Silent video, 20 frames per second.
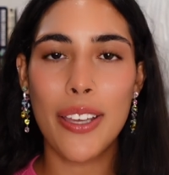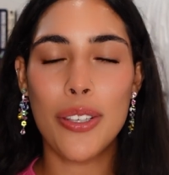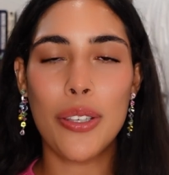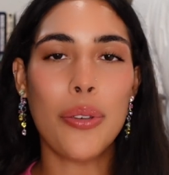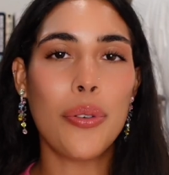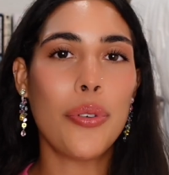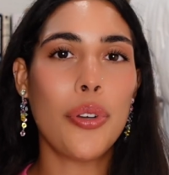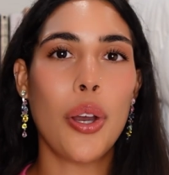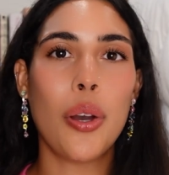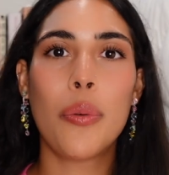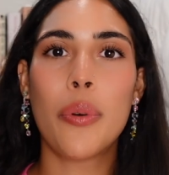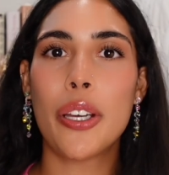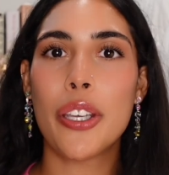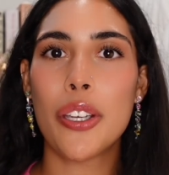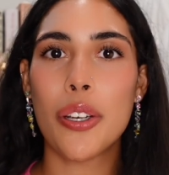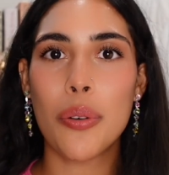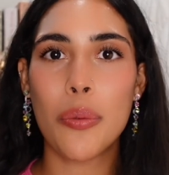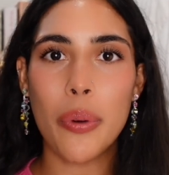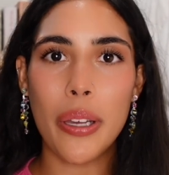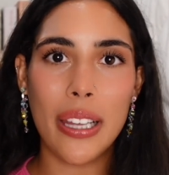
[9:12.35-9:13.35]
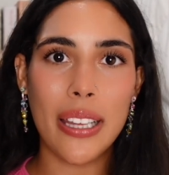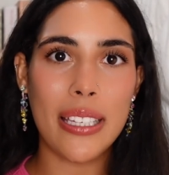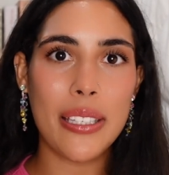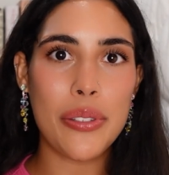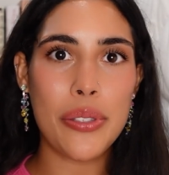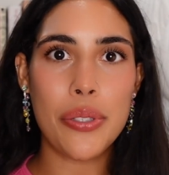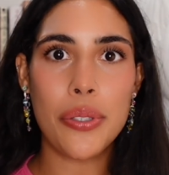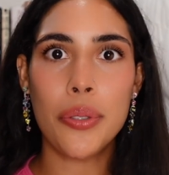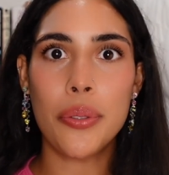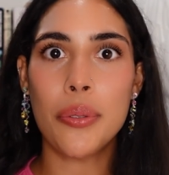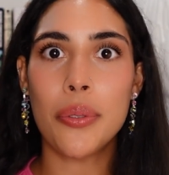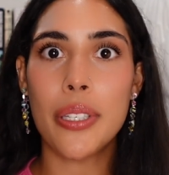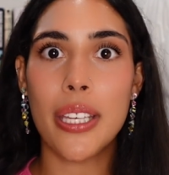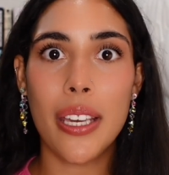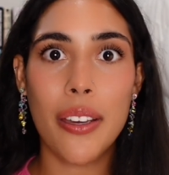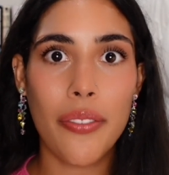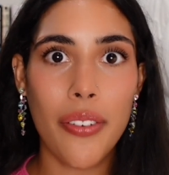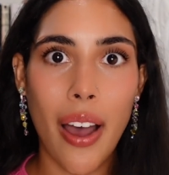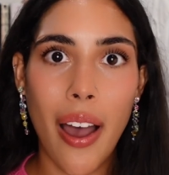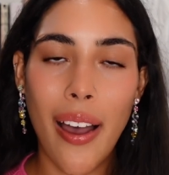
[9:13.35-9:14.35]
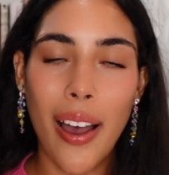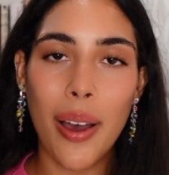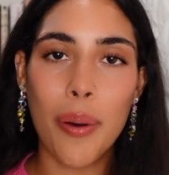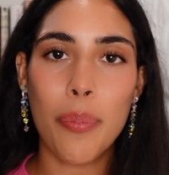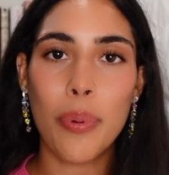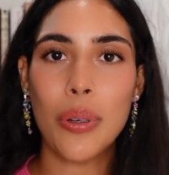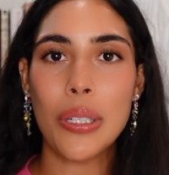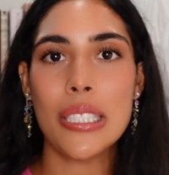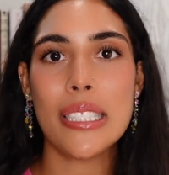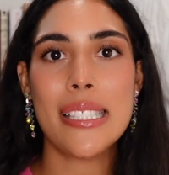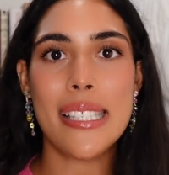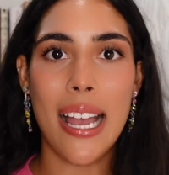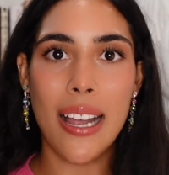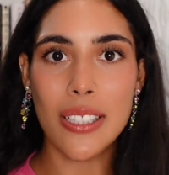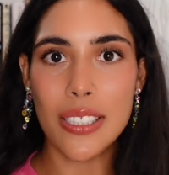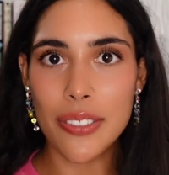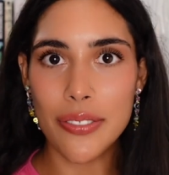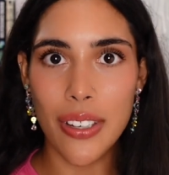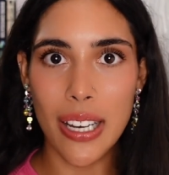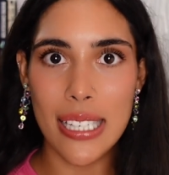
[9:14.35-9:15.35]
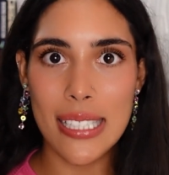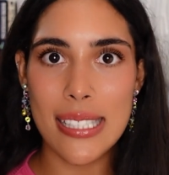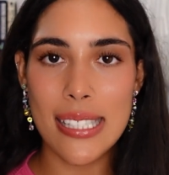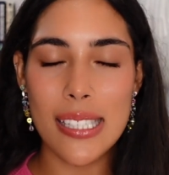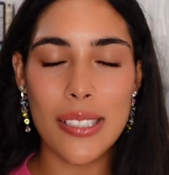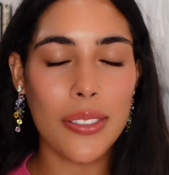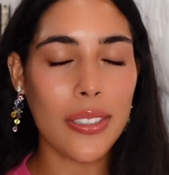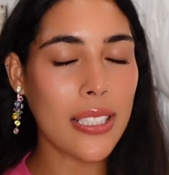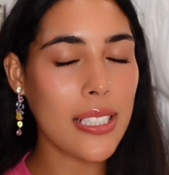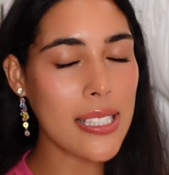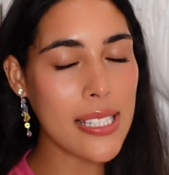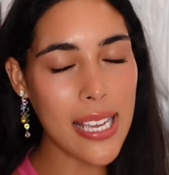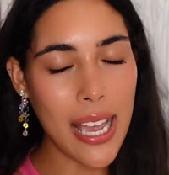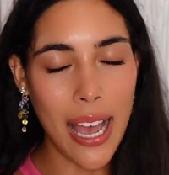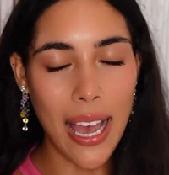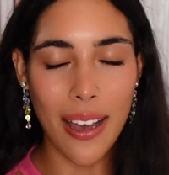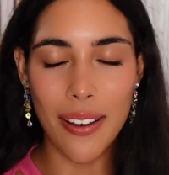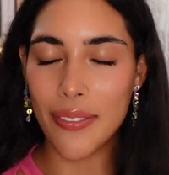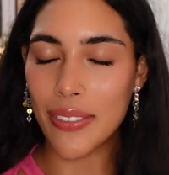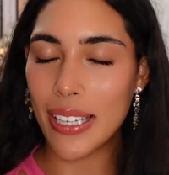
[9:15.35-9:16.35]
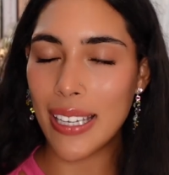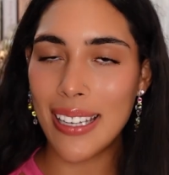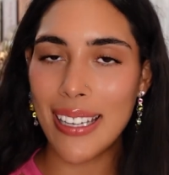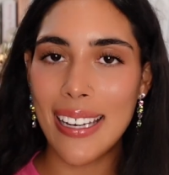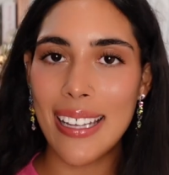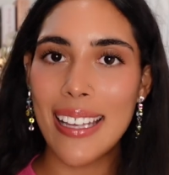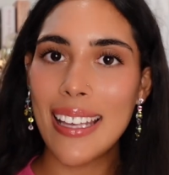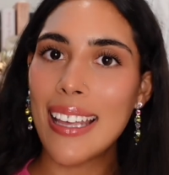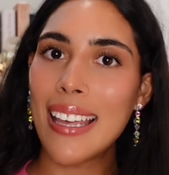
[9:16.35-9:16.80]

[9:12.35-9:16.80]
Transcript: you know what you're willing to give up or sacrifice in order to have it.